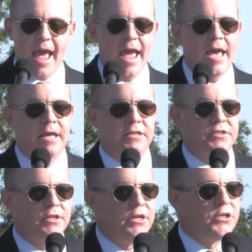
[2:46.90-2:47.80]

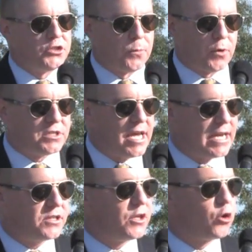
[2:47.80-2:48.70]
and to
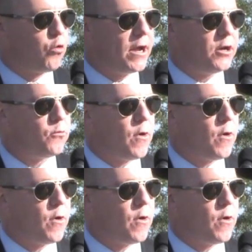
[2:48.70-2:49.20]
protect the credit